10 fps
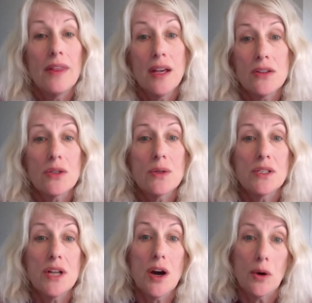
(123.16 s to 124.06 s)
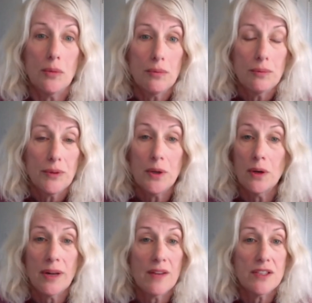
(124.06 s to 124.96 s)
The answer is no, you
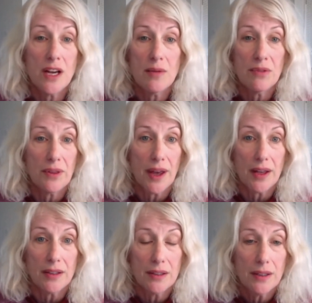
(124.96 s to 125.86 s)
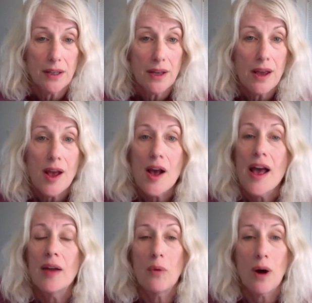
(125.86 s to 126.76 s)
don't have time for that.
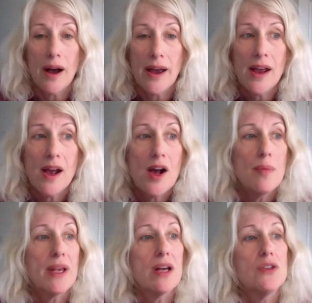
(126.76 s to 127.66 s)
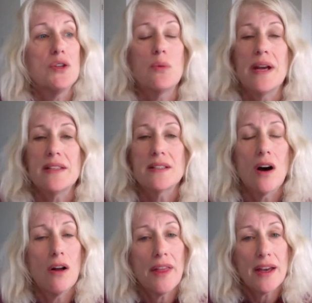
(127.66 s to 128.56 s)
And why? Because you waste
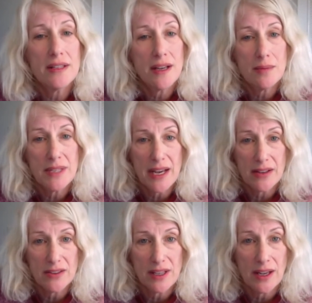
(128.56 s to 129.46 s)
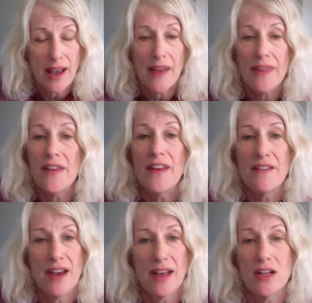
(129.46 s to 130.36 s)
all that time texting and then they
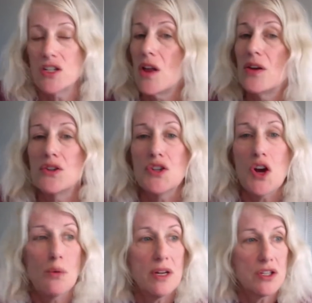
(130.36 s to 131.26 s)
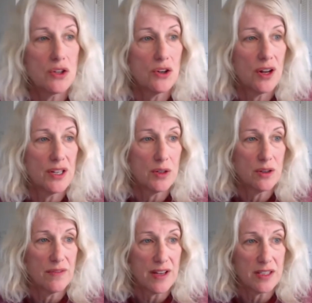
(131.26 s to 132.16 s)
vanish. There's no return on your
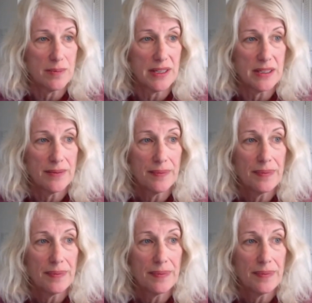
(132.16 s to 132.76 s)
investment.